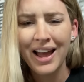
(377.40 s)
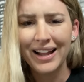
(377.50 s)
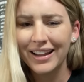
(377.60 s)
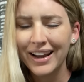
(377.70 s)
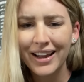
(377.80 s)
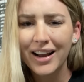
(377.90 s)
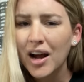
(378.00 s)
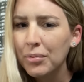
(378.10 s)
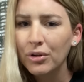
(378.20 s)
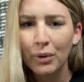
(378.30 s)
And then I had a
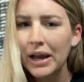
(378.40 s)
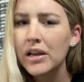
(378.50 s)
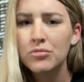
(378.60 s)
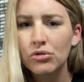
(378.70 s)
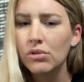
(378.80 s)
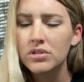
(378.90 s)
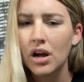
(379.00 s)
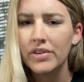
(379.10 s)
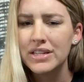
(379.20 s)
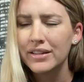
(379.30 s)
couple of random trolls,
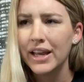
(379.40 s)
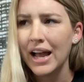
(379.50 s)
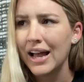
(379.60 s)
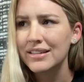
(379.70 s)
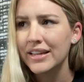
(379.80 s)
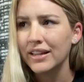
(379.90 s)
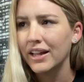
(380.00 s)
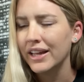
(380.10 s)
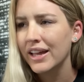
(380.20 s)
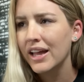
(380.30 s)
obviously, asking,
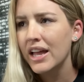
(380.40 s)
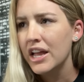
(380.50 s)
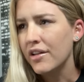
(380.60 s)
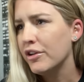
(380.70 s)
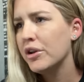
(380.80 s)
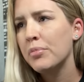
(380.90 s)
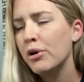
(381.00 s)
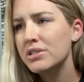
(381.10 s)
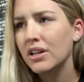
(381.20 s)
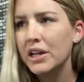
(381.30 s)
like, if you didn't
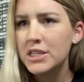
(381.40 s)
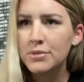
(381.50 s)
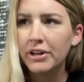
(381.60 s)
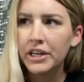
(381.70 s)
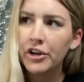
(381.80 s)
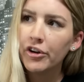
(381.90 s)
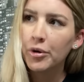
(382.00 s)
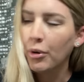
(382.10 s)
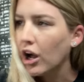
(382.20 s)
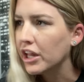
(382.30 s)
post the license plate in here, you're
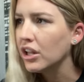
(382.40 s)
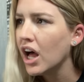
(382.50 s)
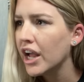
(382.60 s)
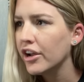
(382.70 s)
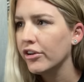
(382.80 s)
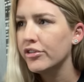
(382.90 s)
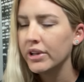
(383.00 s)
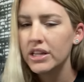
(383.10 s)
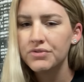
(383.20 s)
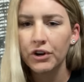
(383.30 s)
probably lying, or you're doing
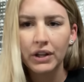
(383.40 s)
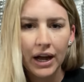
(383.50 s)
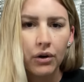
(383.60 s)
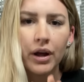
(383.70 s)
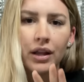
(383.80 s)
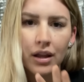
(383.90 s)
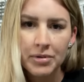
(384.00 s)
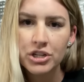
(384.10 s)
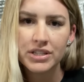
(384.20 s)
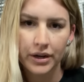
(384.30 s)
this for clout. Let
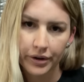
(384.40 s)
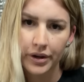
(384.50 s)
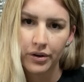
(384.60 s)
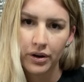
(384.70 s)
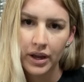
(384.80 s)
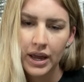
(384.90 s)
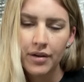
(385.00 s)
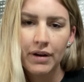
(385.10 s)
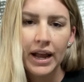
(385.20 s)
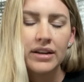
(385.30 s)
me just tell you,
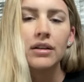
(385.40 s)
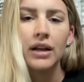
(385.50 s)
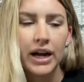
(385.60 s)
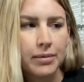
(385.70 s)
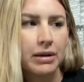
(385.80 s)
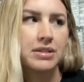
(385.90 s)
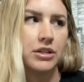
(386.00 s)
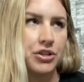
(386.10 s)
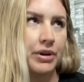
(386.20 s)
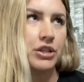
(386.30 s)
if I had to lie about a
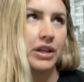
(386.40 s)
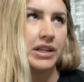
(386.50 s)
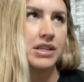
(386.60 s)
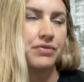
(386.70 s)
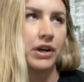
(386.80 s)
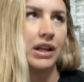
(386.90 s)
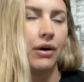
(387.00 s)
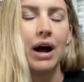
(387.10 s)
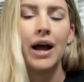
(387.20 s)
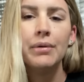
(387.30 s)
situation like this for
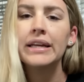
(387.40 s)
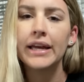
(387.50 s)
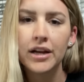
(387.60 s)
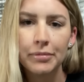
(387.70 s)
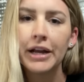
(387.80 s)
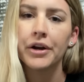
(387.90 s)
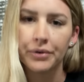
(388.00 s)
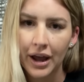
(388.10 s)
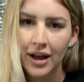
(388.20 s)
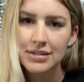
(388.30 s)
clout, I would kick my
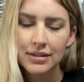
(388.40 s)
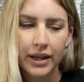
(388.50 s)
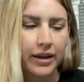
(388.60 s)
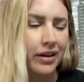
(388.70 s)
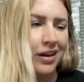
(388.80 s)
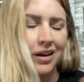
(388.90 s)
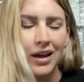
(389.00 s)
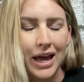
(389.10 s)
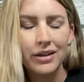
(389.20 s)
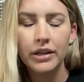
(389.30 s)
own ass. Like,
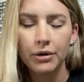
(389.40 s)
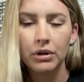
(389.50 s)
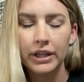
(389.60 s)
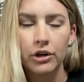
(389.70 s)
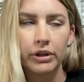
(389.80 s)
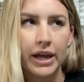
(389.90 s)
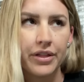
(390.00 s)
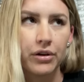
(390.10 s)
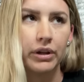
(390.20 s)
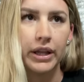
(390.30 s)
and there were literally, I
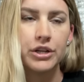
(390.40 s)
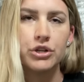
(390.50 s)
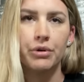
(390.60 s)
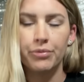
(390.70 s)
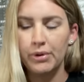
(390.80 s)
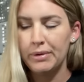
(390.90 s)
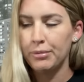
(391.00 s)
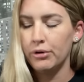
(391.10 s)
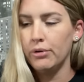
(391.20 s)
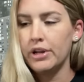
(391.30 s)
think, only like two or three
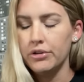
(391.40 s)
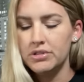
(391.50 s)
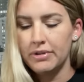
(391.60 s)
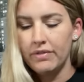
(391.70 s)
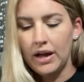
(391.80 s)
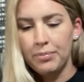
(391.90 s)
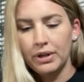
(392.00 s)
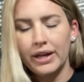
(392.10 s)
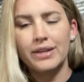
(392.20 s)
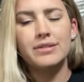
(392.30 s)
people who accused me of that. But
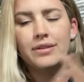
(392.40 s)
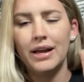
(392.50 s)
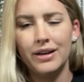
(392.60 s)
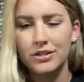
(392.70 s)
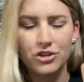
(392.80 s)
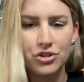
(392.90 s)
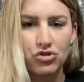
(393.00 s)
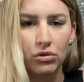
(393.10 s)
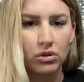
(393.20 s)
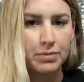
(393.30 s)
like, and it's just
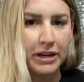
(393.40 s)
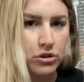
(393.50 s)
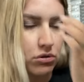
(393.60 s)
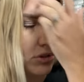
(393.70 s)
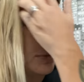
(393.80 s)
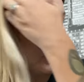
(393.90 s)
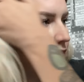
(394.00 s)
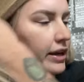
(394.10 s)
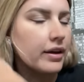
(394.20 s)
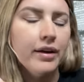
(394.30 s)
trolls being trolls, but
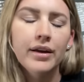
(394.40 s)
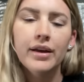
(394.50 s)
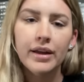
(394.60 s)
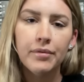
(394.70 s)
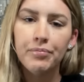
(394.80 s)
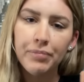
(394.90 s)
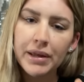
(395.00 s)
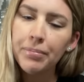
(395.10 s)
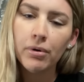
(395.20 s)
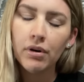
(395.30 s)
like,
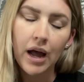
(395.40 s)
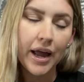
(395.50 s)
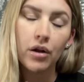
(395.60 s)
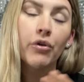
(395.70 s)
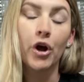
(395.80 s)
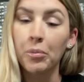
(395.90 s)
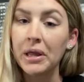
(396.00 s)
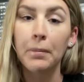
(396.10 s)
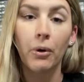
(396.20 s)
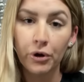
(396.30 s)
people, I don't know
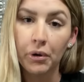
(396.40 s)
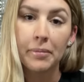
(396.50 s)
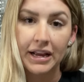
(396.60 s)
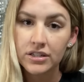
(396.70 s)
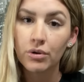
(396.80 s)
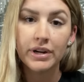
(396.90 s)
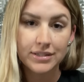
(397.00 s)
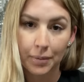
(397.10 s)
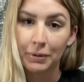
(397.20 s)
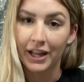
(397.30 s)
people who would make stories
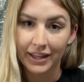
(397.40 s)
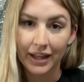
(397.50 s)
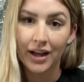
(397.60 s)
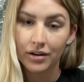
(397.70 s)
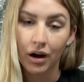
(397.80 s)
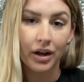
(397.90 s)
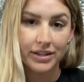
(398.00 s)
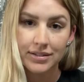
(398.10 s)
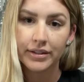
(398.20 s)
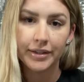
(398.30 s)
up like that,
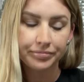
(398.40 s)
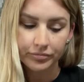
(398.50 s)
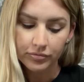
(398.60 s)
honestly.